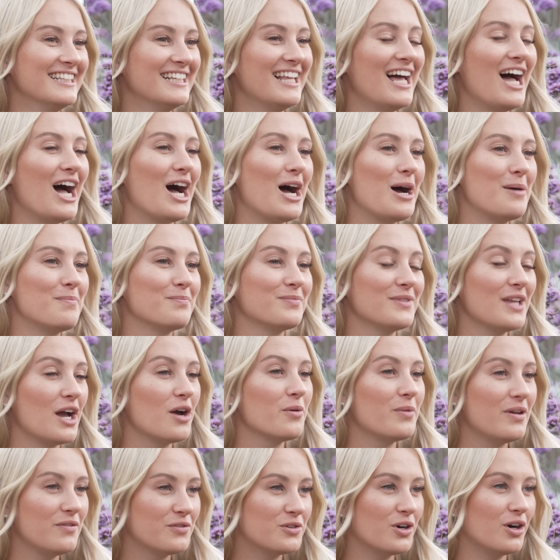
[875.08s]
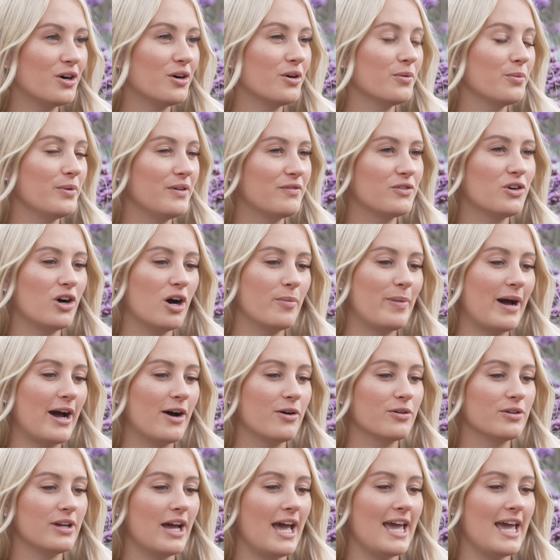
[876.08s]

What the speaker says: No, we've got about